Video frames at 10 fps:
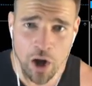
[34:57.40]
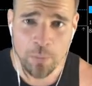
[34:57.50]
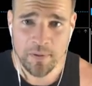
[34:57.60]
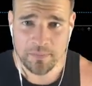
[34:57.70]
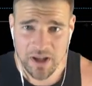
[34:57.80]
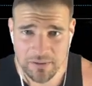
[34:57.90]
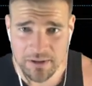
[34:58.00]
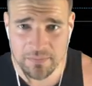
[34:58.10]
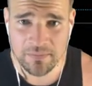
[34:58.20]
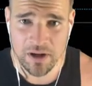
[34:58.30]
open,
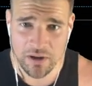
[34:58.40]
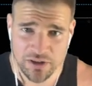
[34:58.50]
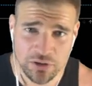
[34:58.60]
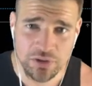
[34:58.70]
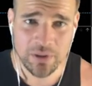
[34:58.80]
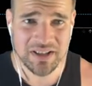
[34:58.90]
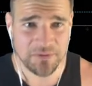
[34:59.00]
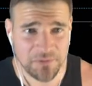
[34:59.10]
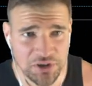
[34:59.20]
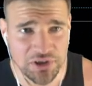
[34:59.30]
baby. All right, New York
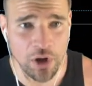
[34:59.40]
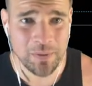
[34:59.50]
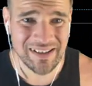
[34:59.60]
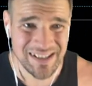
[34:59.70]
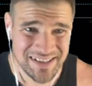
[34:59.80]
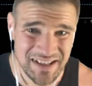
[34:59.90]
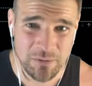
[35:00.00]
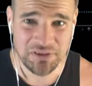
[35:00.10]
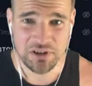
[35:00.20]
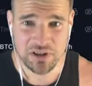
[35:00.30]
is officially open. Let's
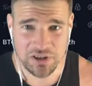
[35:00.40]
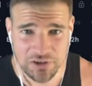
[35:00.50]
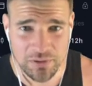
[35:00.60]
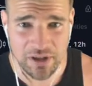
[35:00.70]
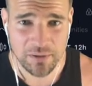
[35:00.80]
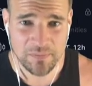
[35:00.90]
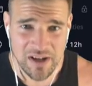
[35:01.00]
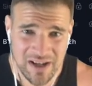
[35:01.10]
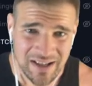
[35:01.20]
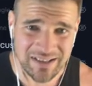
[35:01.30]
see what they're going to do here.
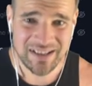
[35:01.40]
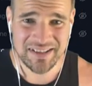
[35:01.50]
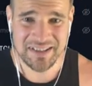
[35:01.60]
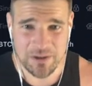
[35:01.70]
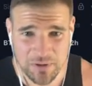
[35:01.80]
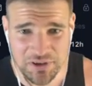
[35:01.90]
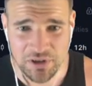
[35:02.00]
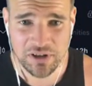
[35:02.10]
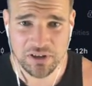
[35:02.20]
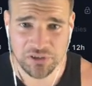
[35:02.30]
Let's see what
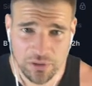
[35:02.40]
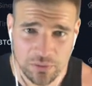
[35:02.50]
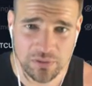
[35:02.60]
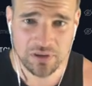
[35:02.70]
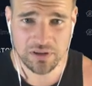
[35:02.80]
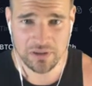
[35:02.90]
they're going to do.